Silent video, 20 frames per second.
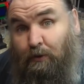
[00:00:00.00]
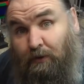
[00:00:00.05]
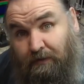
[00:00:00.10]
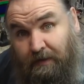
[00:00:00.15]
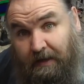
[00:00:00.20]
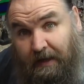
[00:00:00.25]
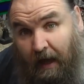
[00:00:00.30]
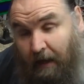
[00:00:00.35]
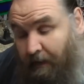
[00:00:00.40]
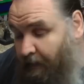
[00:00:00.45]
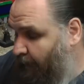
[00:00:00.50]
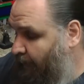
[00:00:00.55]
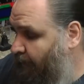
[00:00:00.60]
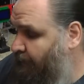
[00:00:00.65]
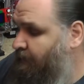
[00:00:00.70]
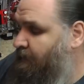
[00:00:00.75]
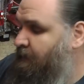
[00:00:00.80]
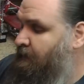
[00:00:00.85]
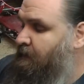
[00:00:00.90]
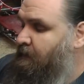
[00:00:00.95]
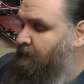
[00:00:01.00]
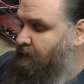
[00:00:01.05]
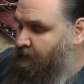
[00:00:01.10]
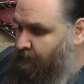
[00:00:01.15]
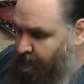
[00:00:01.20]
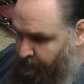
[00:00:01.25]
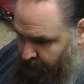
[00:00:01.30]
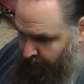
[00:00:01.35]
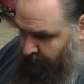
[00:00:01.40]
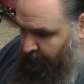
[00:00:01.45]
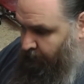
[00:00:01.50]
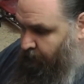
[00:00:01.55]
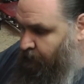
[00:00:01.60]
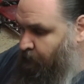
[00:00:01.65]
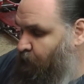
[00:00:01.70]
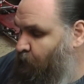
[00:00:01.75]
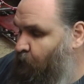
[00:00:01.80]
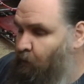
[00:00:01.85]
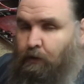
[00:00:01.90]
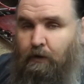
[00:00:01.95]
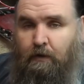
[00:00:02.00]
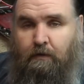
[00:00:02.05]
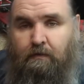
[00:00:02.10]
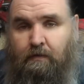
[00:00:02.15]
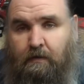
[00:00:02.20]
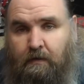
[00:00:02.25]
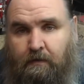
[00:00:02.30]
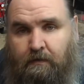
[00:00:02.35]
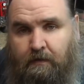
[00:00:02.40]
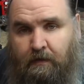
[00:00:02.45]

put together, installed onto the